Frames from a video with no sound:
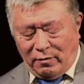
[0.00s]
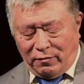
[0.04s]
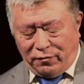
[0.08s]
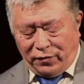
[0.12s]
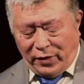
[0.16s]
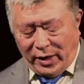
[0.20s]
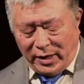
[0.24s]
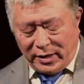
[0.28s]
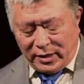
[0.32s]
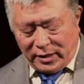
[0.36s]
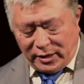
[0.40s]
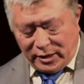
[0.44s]

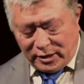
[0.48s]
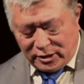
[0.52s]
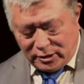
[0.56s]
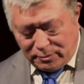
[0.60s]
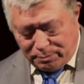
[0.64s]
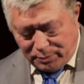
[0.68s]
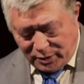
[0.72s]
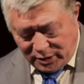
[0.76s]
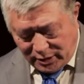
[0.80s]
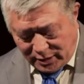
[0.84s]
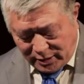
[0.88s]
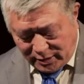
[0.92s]
Frankly
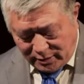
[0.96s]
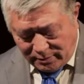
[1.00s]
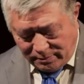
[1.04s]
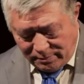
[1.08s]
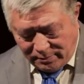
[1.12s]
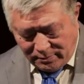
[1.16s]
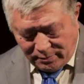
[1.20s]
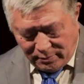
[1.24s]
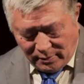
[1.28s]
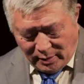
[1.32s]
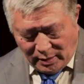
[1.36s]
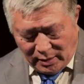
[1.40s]

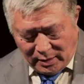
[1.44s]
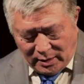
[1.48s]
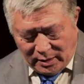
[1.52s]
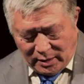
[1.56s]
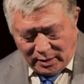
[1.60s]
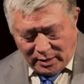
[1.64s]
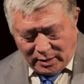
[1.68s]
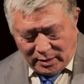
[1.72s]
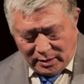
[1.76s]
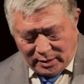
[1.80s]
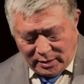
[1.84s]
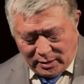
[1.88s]
speaking,
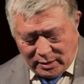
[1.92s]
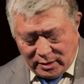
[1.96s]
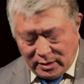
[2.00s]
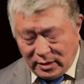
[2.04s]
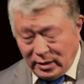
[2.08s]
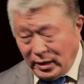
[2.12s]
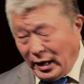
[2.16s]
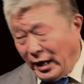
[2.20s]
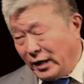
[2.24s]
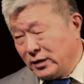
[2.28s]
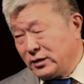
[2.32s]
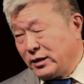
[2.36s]

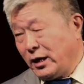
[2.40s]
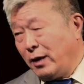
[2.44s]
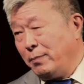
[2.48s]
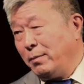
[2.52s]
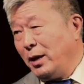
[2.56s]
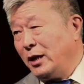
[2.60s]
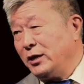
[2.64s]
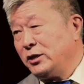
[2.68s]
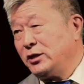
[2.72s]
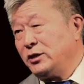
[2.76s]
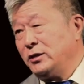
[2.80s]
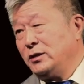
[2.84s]
uh, as I
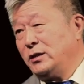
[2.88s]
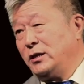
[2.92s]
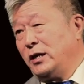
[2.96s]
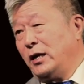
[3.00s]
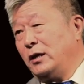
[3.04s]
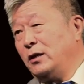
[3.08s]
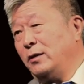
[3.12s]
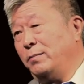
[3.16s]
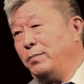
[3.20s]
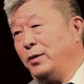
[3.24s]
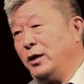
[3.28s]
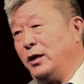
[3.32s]
mentioned
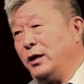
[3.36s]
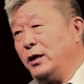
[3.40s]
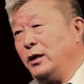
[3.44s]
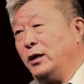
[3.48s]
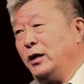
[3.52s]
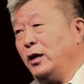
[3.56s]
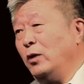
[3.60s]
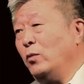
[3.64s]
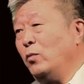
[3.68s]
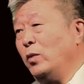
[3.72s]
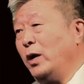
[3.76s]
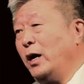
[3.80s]
at the
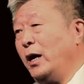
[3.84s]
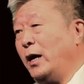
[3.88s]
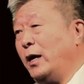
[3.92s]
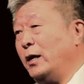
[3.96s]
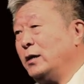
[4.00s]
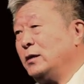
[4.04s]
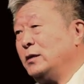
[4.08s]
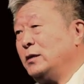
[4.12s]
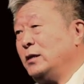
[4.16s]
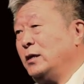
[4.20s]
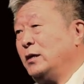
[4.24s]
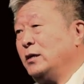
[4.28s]
beginning, we
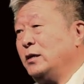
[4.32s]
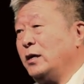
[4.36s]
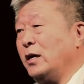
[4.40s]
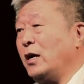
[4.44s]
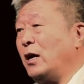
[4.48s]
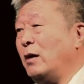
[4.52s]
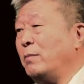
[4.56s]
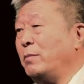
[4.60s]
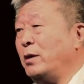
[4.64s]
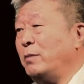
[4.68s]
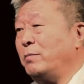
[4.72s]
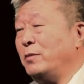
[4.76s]
had uh, the
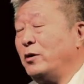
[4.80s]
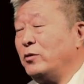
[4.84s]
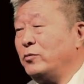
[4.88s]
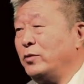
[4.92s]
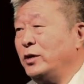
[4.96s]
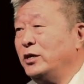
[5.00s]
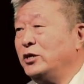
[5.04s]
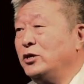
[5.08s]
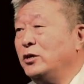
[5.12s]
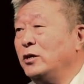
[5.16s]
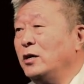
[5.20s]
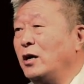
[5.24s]

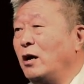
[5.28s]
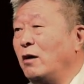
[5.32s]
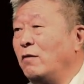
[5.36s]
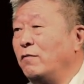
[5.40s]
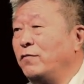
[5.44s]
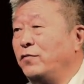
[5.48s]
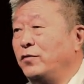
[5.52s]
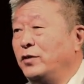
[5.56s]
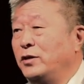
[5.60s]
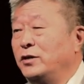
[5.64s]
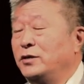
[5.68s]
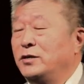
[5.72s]
commemoration
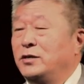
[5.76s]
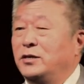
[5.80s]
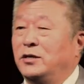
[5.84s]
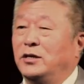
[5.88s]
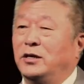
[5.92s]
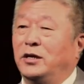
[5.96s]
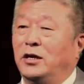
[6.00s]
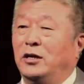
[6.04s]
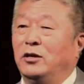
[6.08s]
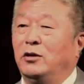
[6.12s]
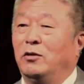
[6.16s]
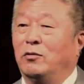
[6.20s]
conference
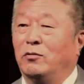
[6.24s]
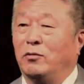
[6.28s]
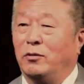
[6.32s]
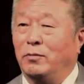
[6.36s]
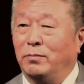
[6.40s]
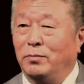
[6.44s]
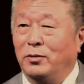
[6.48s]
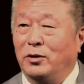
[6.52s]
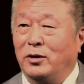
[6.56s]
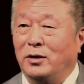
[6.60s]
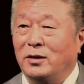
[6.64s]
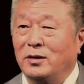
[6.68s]
in
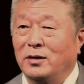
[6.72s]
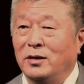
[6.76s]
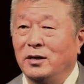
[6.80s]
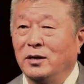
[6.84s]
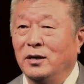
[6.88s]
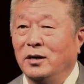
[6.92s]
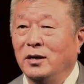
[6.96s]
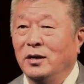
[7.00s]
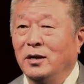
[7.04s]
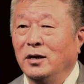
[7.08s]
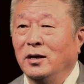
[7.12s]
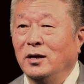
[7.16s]
Nuremberg.
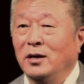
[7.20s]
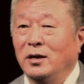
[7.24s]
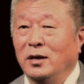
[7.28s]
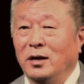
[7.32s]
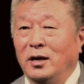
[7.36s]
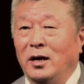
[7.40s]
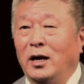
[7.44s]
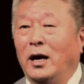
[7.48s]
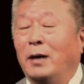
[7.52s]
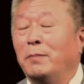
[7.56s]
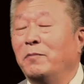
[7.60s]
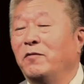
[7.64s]

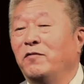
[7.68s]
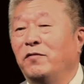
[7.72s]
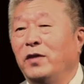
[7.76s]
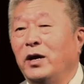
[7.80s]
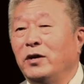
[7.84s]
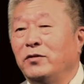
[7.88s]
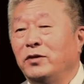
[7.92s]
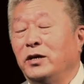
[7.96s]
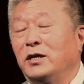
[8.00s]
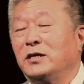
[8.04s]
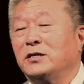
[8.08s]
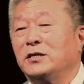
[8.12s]
I'm
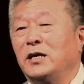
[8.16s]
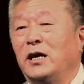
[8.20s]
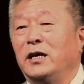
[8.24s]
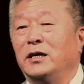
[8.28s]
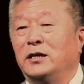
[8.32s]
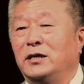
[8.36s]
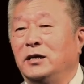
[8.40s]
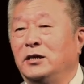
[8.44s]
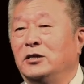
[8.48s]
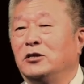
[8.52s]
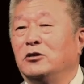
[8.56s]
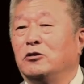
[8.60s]
very
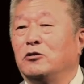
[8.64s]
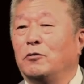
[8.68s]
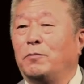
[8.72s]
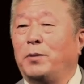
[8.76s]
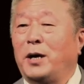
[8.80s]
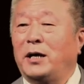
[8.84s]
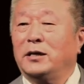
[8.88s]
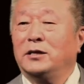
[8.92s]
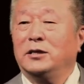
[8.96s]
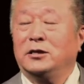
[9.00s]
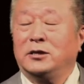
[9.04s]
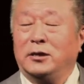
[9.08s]
excited to
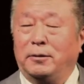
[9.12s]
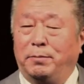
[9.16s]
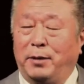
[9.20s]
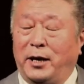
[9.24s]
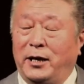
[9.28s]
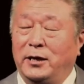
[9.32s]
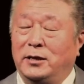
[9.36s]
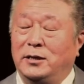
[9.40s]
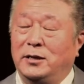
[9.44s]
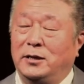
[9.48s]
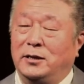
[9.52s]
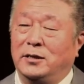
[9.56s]

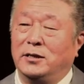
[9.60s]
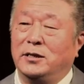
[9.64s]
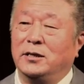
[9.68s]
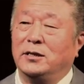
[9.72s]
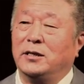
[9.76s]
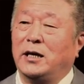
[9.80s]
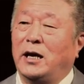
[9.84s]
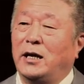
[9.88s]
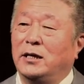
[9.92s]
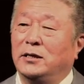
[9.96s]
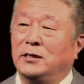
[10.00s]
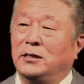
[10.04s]
participate in
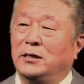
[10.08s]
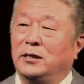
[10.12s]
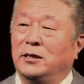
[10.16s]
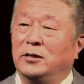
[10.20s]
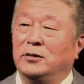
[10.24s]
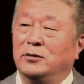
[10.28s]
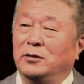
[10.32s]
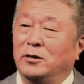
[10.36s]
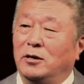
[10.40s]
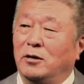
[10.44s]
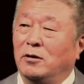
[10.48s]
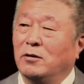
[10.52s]
that
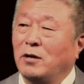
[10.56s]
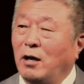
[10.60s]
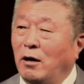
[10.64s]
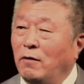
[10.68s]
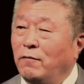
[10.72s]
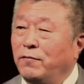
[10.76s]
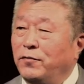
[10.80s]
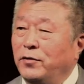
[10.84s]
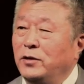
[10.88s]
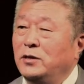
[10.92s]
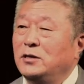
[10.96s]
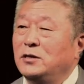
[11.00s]
you know
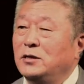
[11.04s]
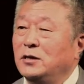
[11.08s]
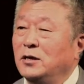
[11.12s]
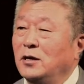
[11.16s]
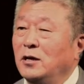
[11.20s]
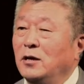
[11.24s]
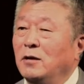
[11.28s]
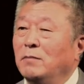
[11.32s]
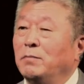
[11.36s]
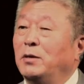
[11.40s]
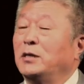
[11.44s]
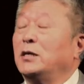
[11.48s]
conference,
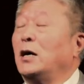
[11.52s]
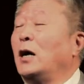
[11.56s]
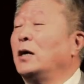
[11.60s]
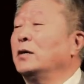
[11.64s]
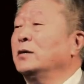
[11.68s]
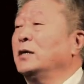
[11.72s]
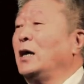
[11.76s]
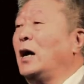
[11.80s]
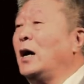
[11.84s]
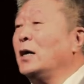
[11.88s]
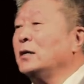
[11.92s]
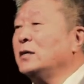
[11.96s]
but
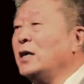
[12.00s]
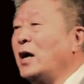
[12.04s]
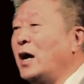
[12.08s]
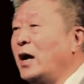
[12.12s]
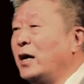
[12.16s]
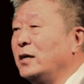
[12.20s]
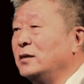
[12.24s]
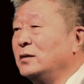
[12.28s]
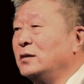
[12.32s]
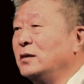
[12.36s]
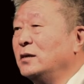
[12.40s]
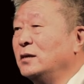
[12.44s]
on the other
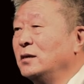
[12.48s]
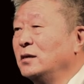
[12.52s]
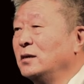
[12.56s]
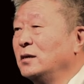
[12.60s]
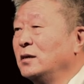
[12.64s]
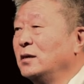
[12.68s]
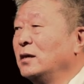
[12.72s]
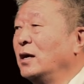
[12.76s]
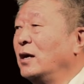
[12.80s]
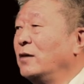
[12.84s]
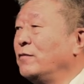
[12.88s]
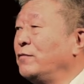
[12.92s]
hand,
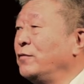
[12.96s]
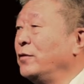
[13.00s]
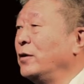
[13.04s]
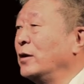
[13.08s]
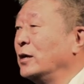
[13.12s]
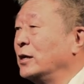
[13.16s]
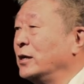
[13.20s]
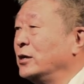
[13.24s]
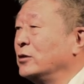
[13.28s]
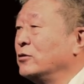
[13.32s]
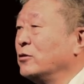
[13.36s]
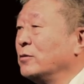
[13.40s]
I
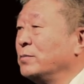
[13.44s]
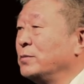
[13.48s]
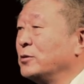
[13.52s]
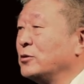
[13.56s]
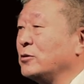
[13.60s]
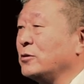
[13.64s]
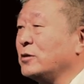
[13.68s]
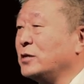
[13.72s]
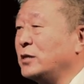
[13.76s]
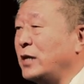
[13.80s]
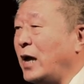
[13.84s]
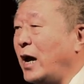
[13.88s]
feel a little bit
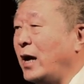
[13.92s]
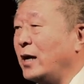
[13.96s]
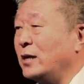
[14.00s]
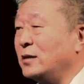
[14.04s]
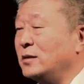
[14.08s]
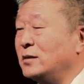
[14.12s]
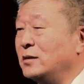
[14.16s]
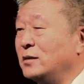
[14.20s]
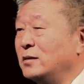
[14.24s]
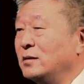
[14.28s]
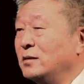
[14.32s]
sad